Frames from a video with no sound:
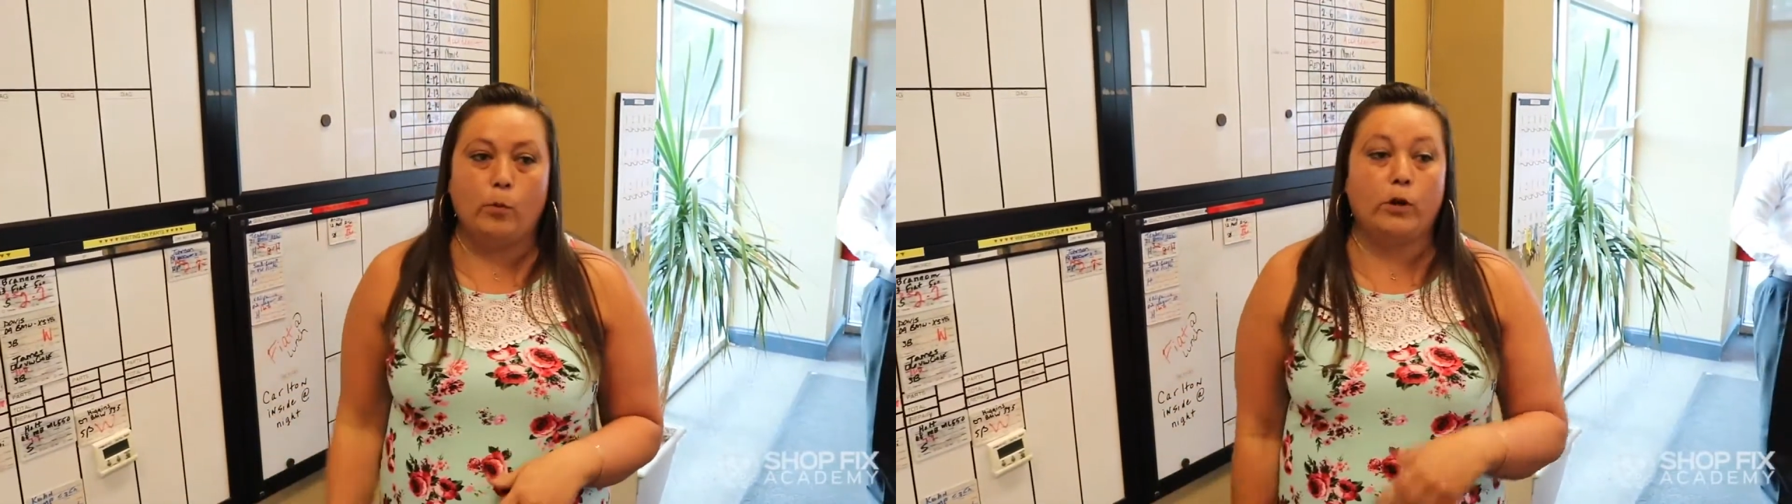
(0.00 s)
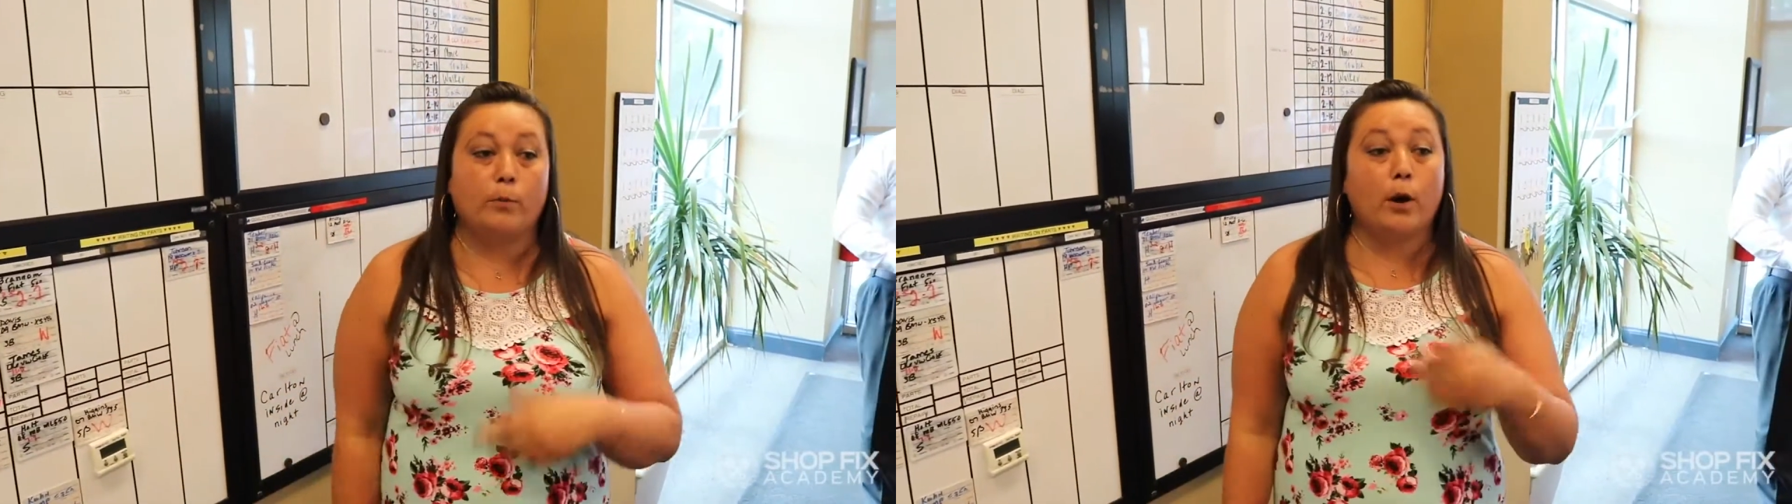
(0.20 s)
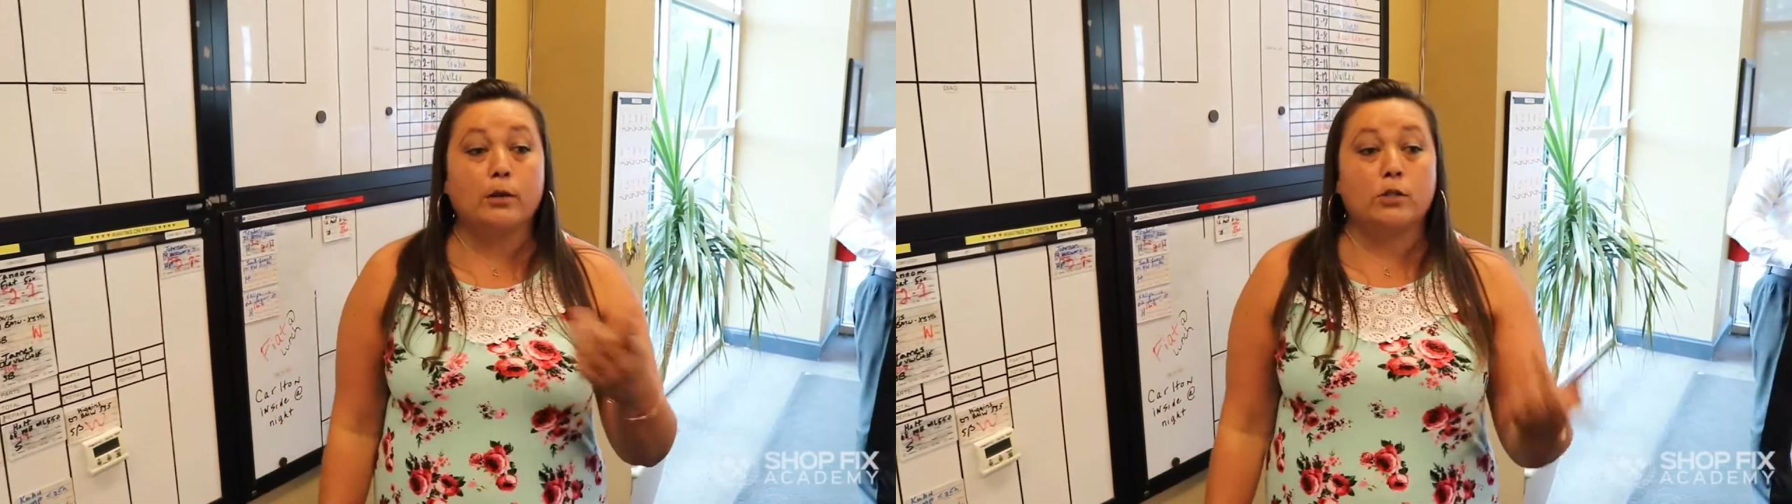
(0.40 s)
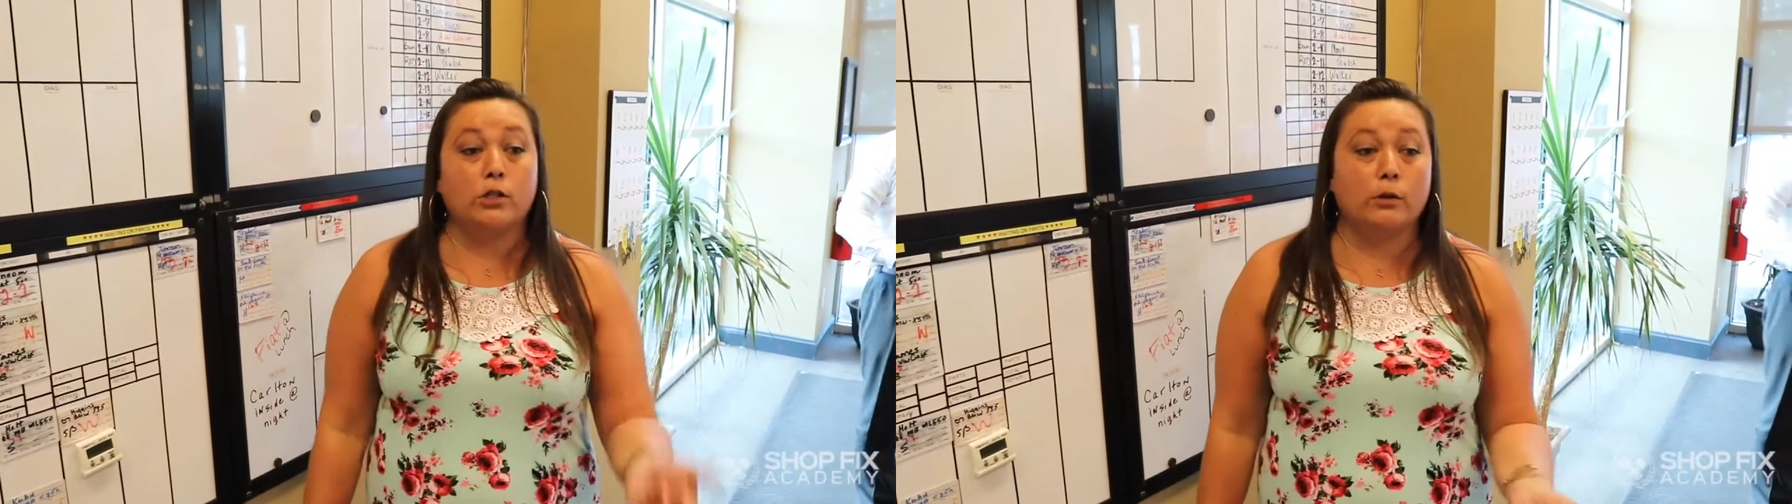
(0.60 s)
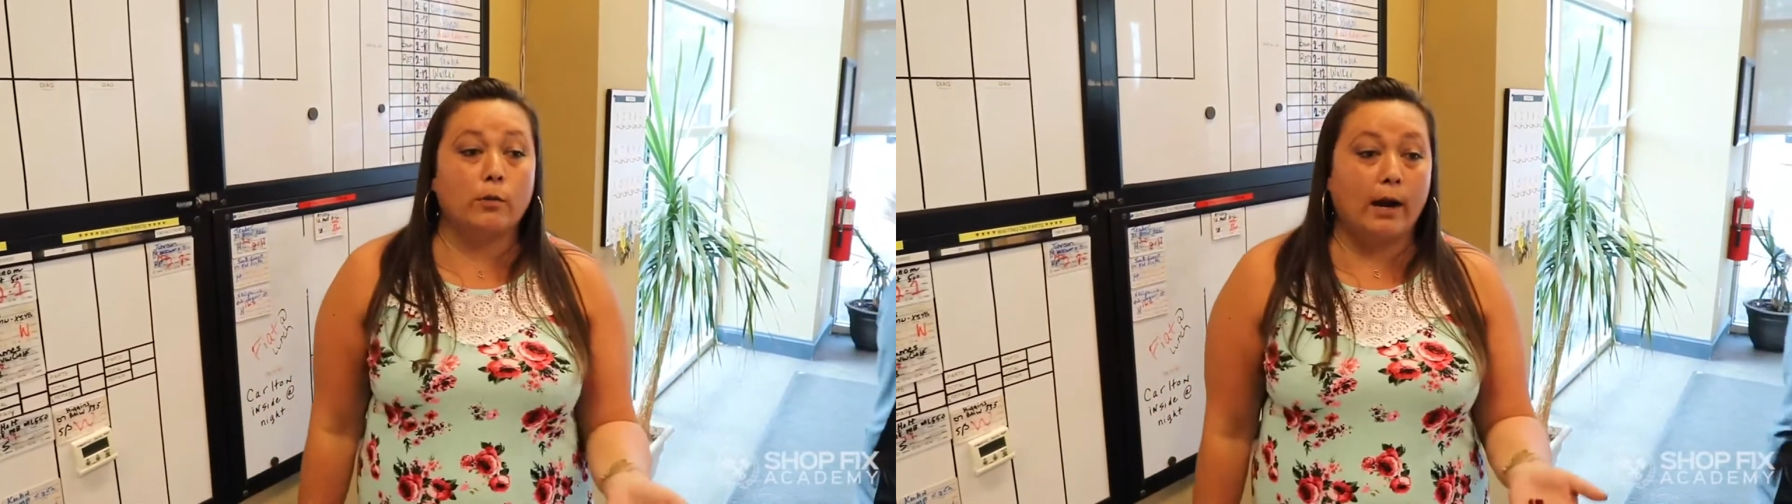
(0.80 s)
When your parts
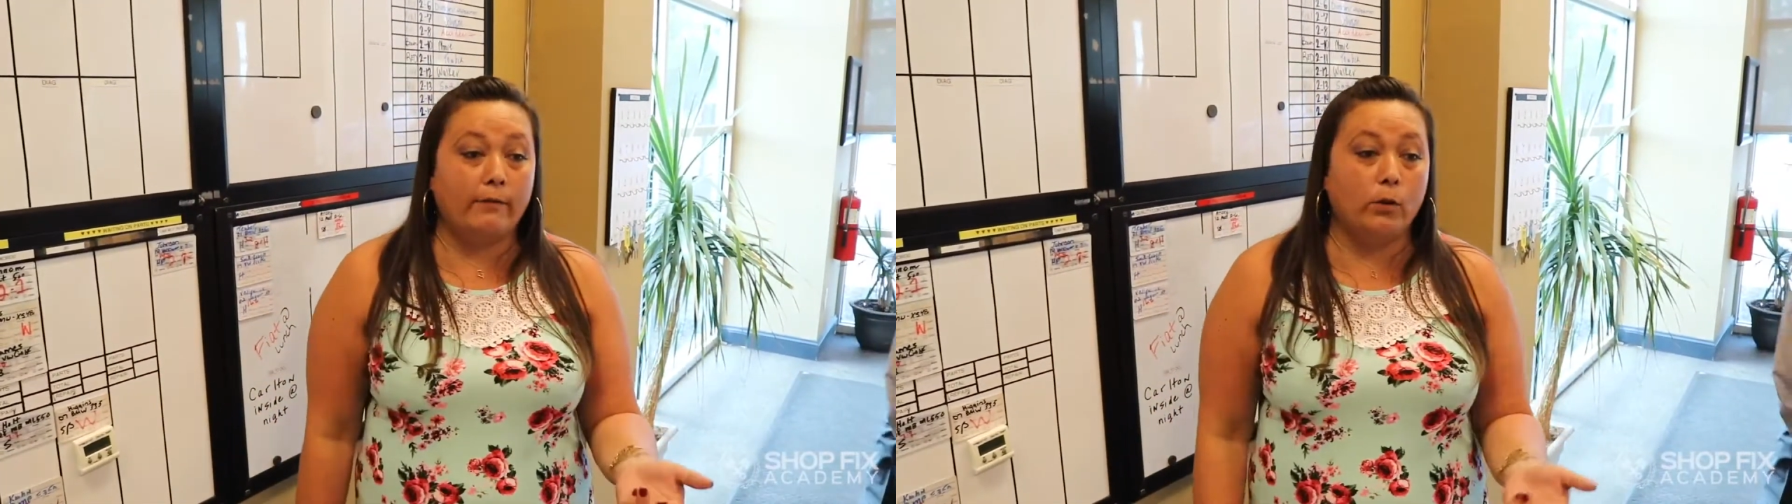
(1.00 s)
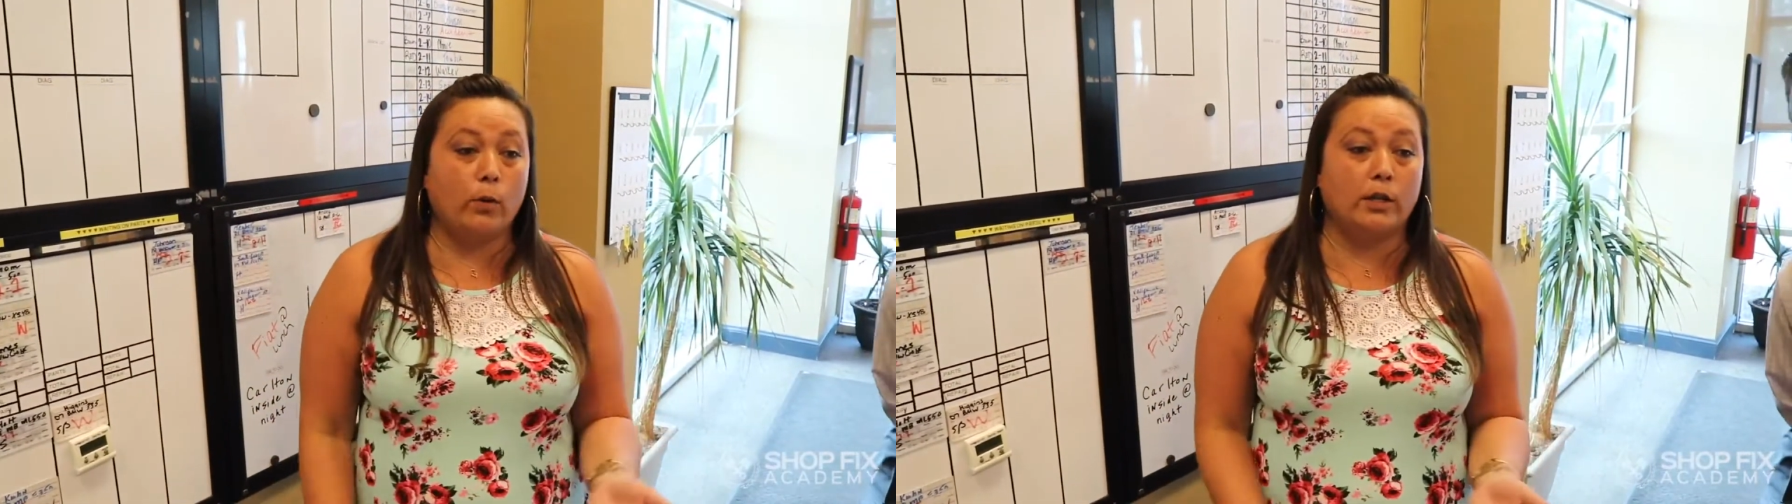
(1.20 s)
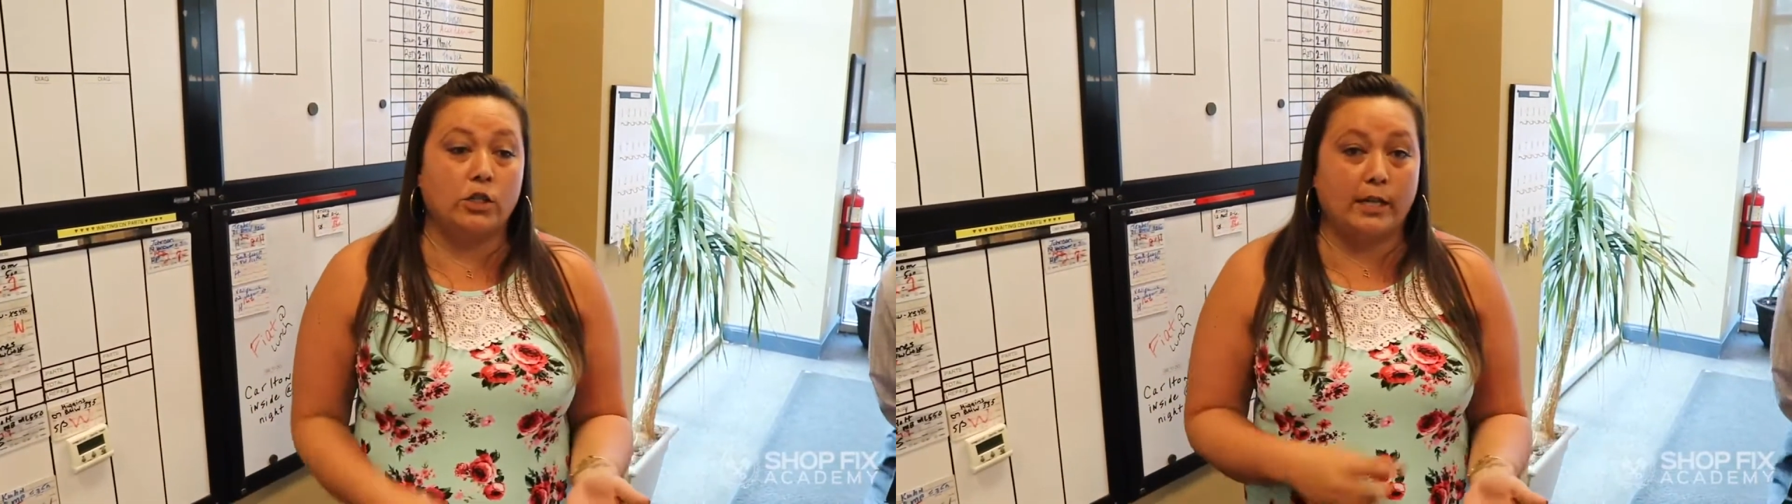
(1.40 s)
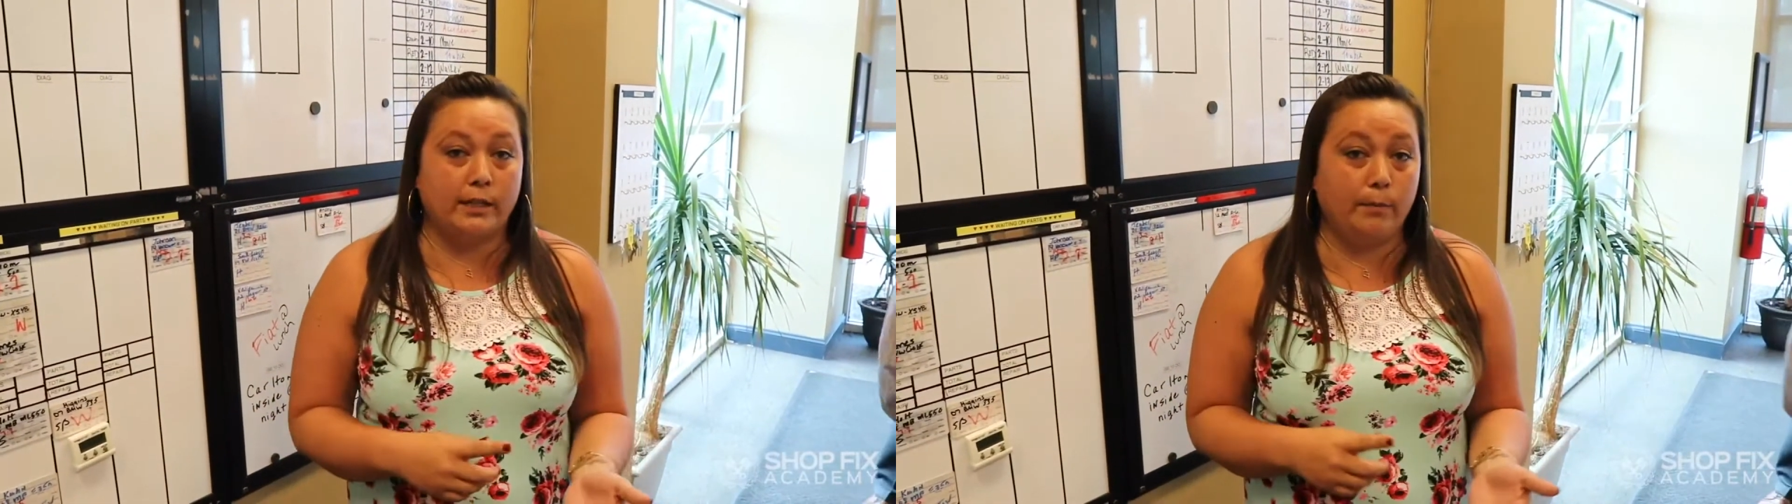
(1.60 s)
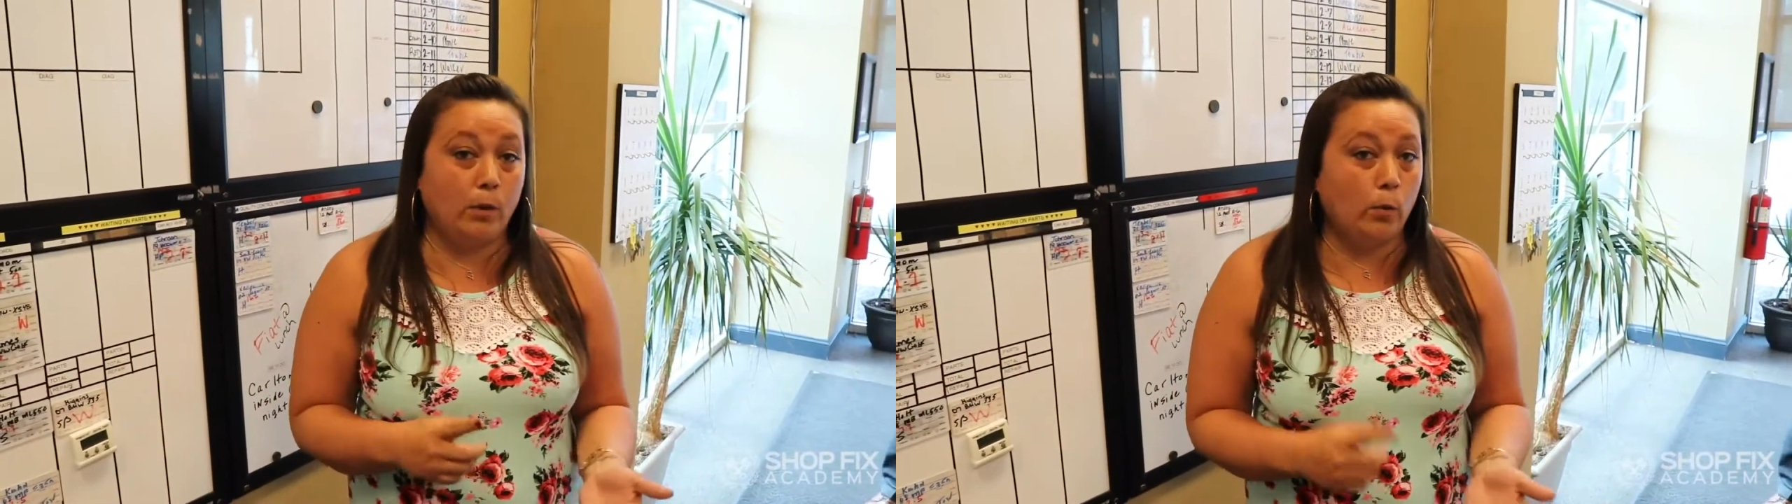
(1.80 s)
do arrive, you want to check
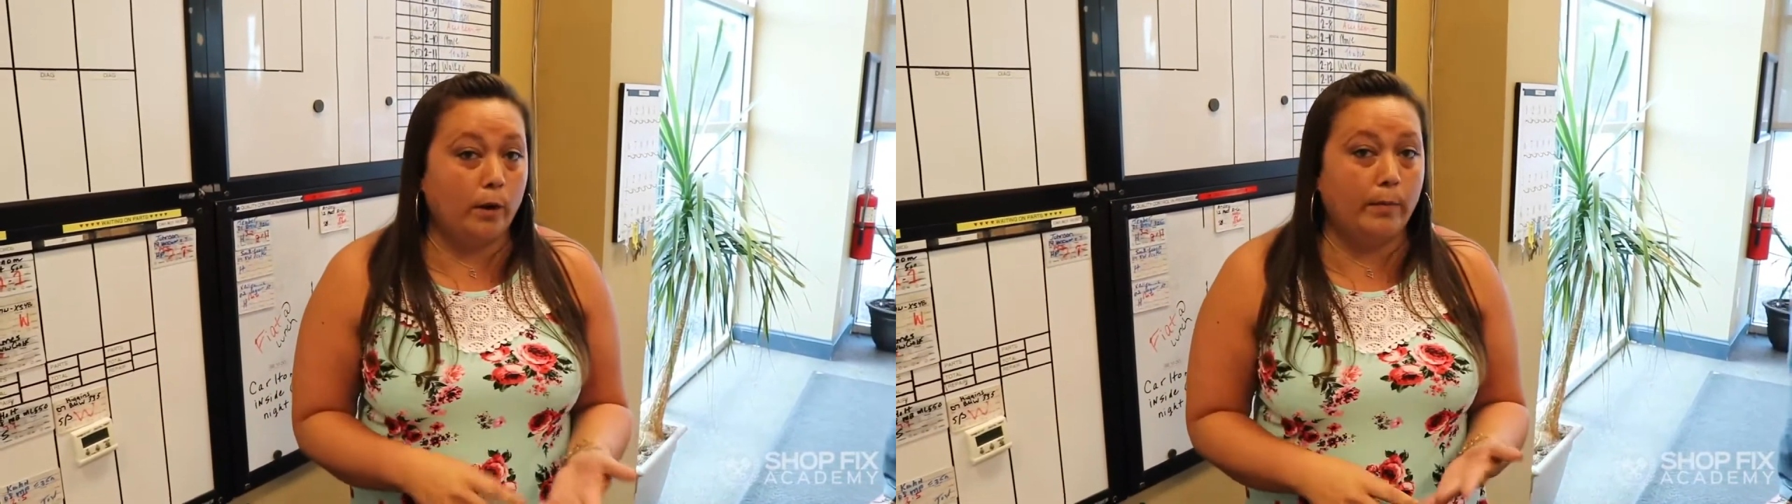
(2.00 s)
them in one